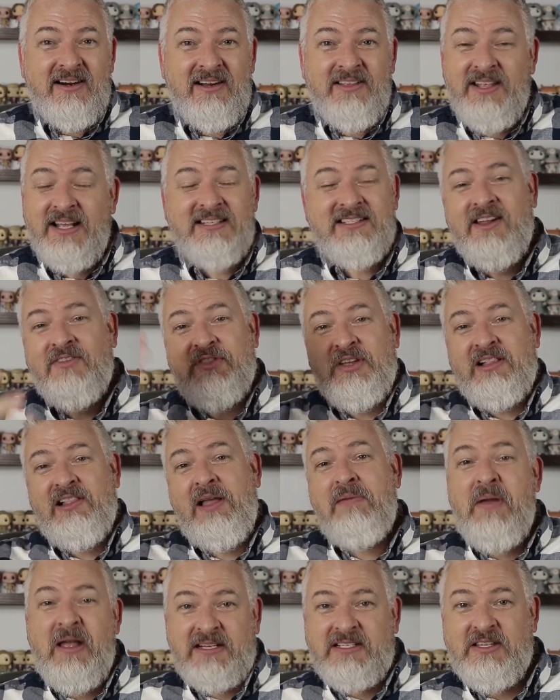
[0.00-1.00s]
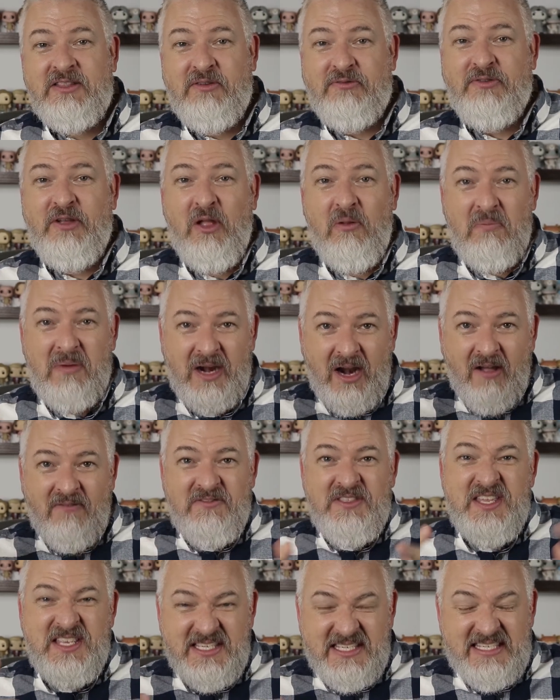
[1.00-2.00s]
And that's not the climax of the film, but
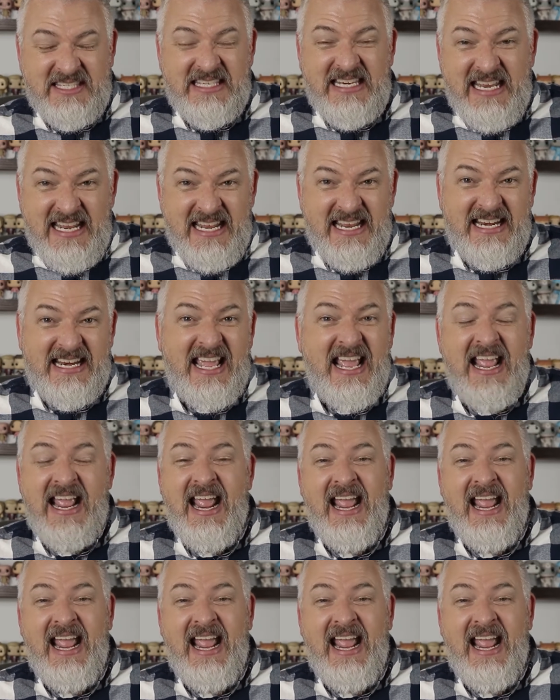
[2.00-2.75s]
of this scene.